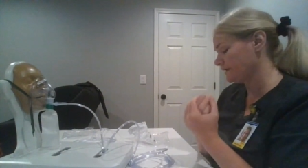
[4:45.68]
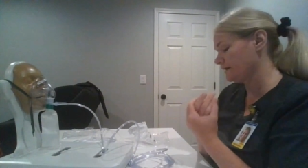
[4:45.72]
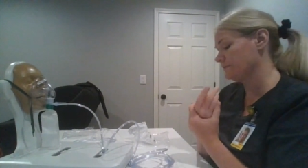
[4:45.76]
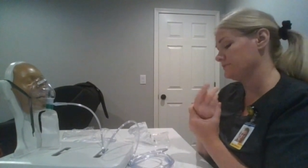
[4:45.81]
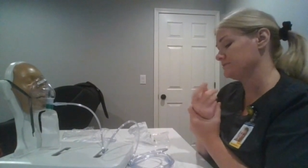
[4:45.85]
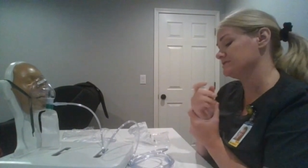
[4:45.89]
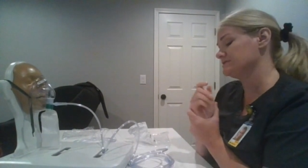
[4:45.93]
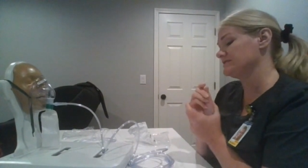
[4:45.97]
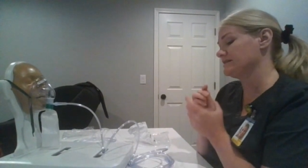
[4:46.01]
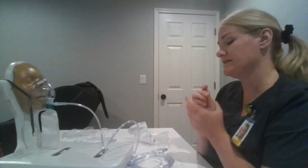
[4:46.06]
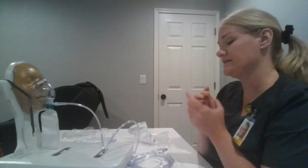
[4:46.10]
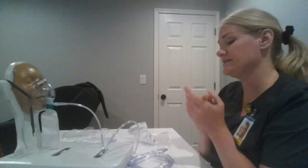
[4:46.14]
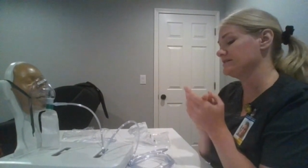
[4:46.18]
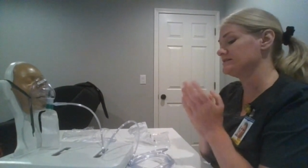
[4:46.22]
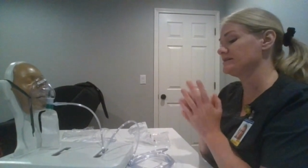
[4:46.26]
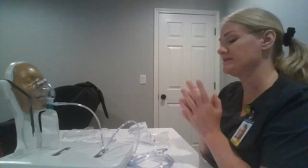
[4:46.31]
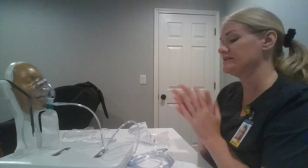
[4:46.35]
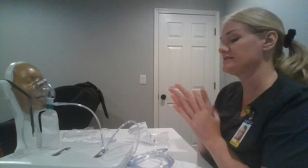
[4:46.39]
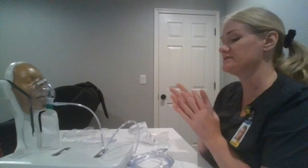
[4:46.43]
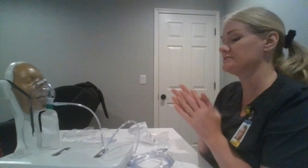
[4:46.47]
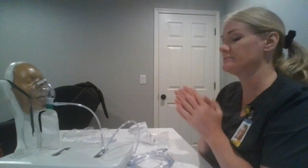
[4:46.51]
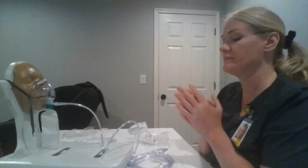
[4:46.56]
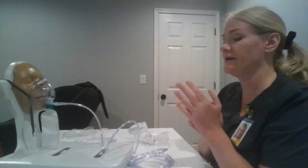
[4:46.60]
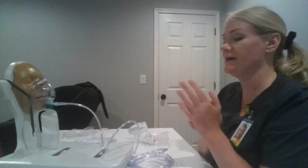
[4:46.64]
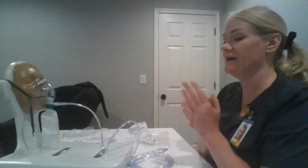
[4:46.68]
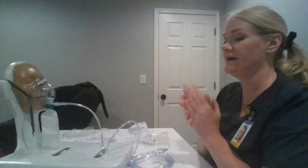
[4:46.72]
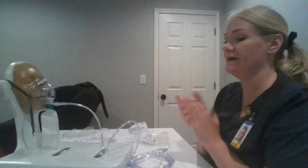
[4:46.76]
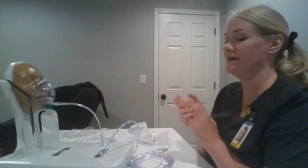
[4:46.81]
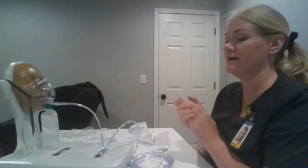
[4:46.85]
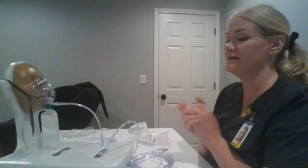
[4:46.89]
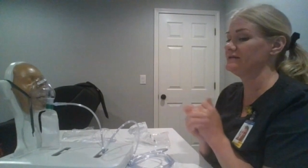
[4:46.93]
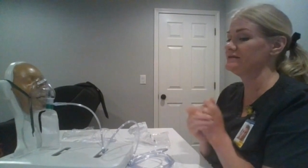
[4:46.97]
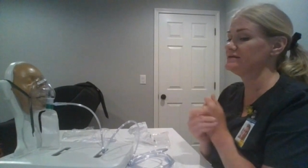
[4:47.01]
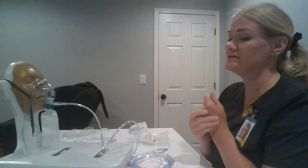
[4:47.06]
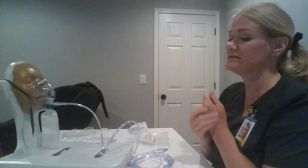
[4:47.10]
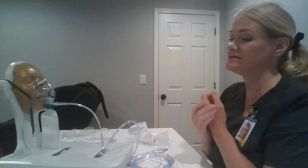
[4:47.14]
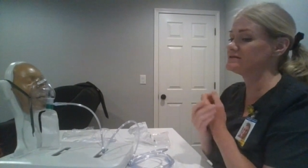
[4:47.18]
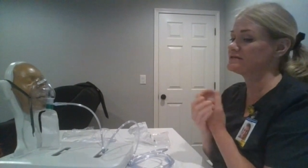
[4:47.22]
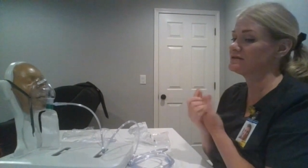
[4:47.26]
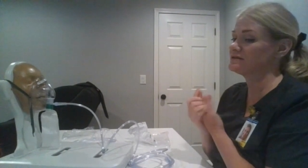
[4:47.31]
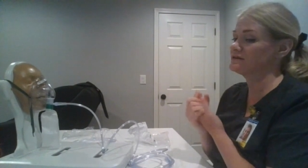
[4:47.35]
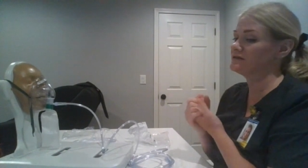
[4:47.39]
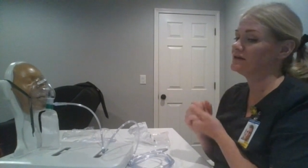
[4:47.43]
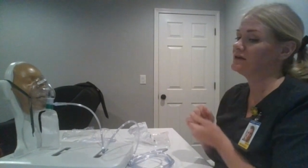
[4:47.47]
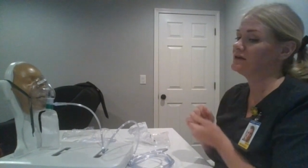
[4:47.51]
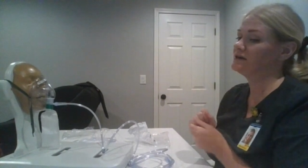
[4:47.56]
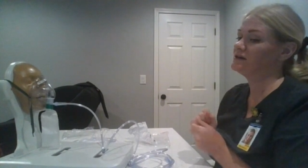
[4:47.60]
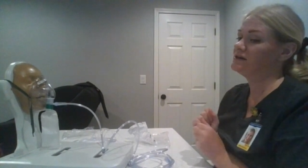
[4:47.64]
I would sanitize my hands
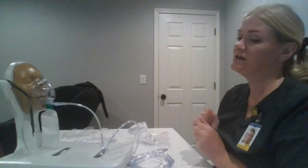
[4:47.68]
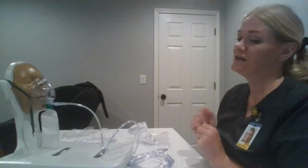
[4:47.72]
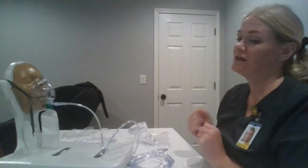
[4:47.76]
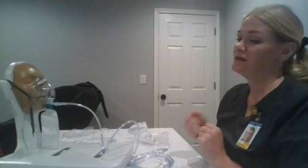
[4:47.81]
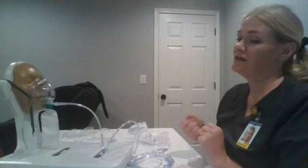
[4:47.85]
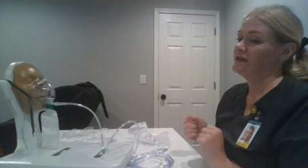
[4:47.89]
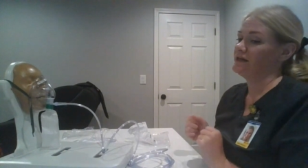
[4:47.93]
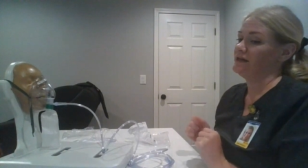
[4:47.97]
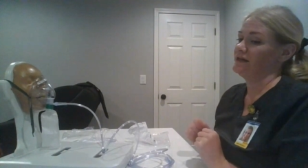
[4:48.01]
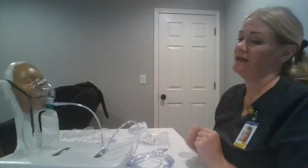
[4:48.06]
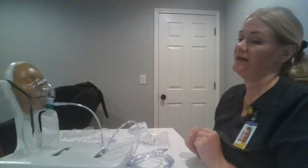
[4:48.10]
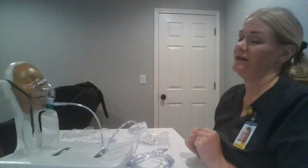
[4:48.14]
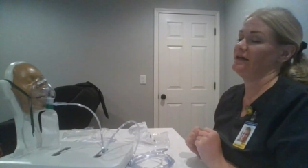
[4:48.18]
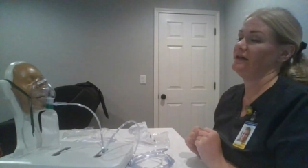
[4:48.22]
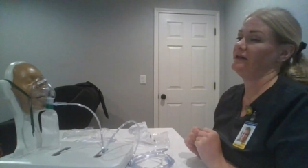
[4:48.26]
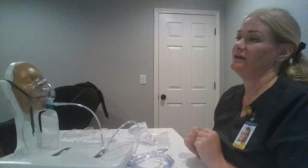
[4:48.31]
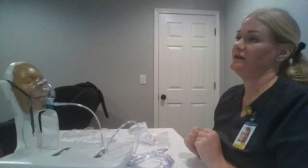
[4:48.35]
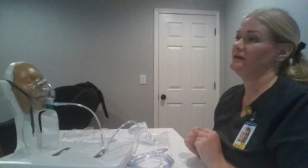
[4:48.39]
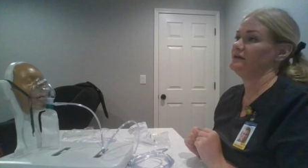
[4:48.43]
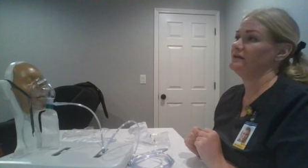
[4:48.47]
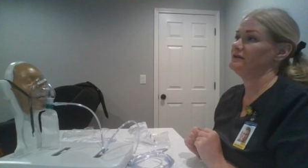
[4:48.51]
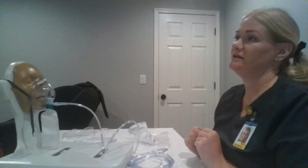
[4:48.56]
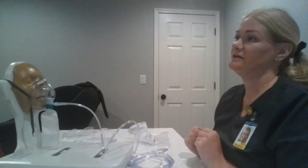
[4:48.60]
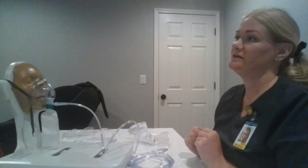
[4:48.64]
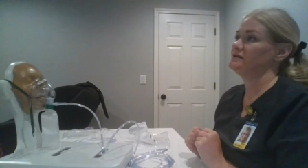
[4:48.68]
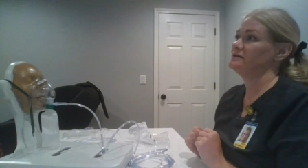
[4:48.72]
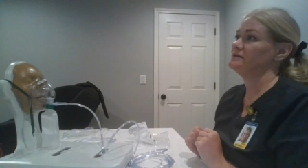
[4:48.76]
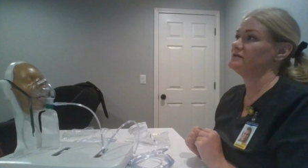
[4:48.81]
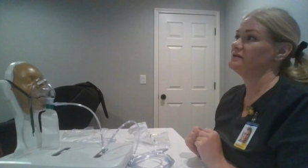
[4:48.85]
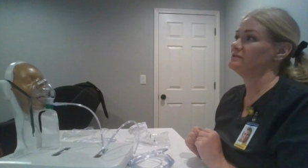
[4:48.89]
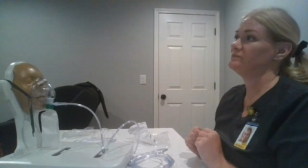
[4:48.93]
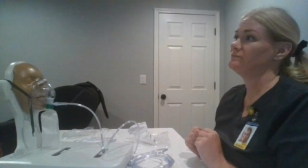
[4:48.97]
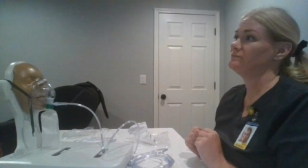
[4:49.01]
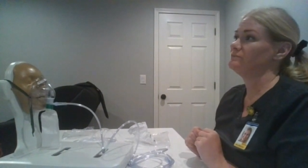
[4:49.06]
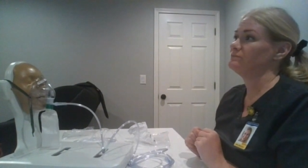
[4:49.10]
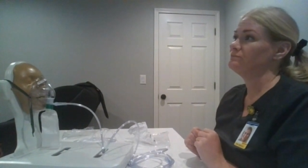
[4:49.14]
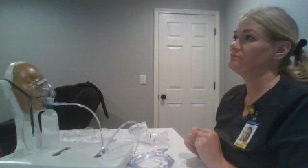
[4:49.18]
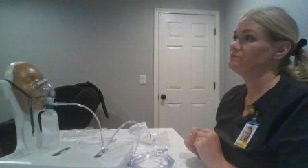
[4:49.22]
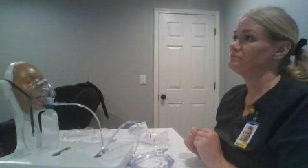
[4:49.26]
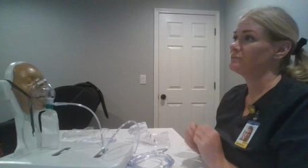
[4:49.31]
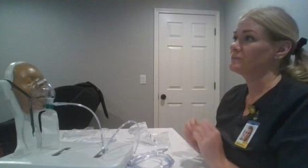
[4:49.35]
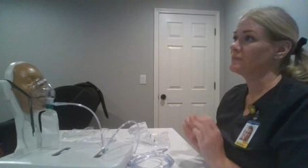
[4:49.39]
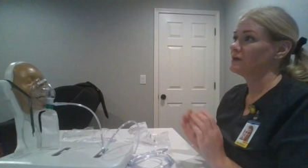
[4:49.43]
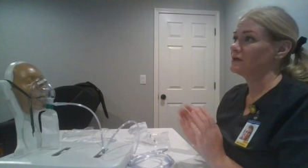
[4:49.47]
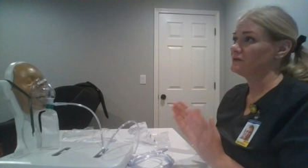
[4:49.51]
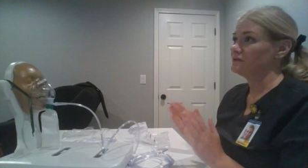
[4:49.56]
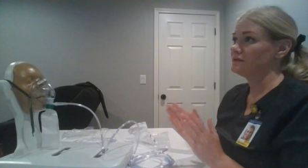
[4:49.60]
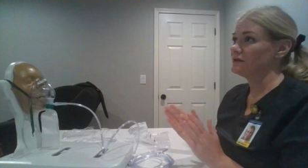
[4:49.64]
and
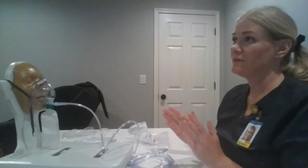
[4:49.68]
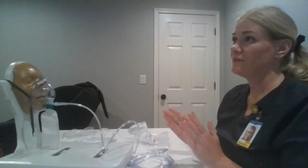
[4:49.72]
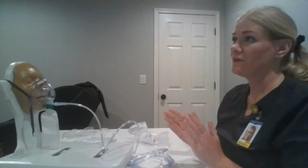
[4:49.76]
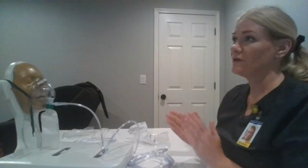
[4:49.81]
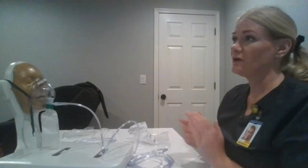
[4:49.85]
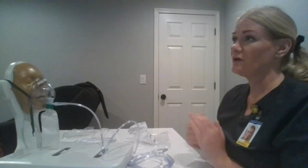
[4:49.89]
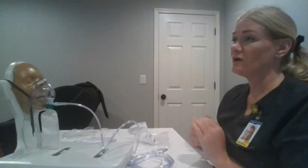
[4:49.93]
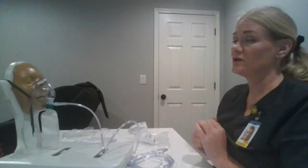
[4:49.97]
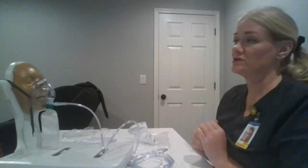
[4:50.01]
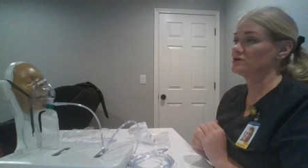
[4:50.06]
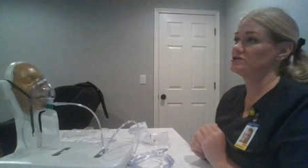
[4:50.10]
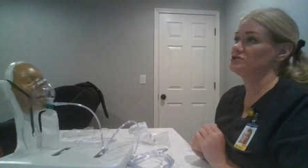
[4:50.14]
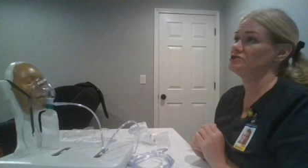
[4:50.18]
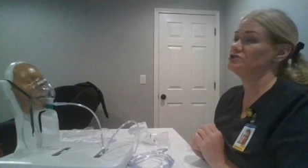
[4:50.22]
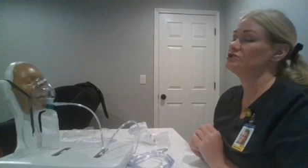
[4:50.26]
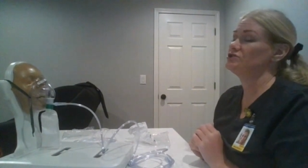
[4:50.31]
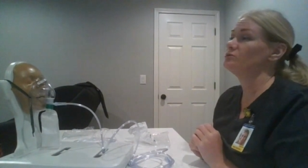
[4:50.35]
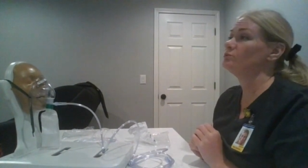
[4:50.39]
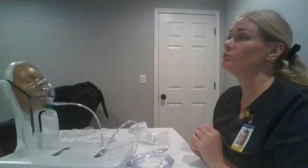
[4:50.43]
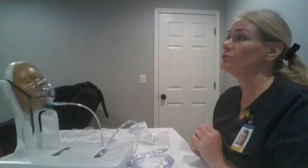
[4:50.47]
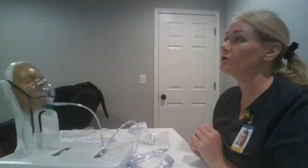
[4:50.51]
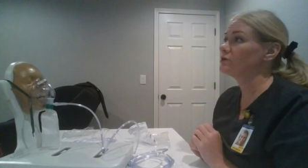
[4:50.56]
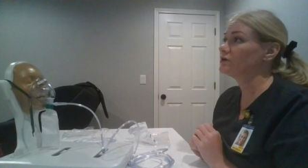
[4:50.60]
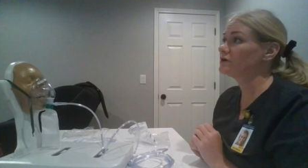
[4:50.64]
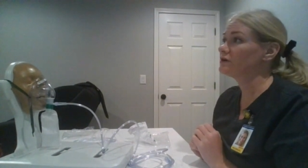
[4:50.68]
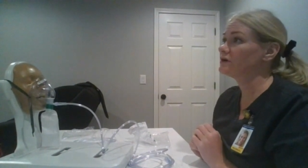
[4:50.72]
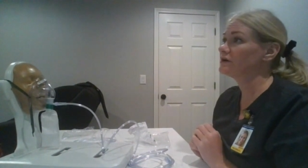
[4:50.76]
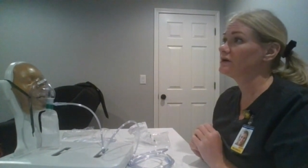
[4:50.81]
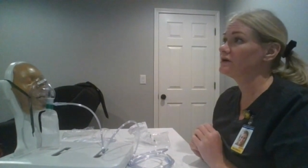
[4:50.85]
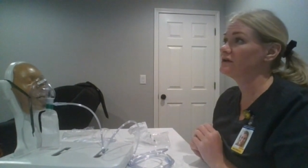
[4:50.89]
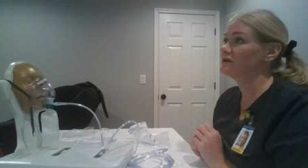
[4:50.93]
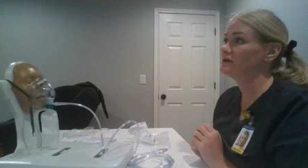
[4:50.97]
let the oxygen work.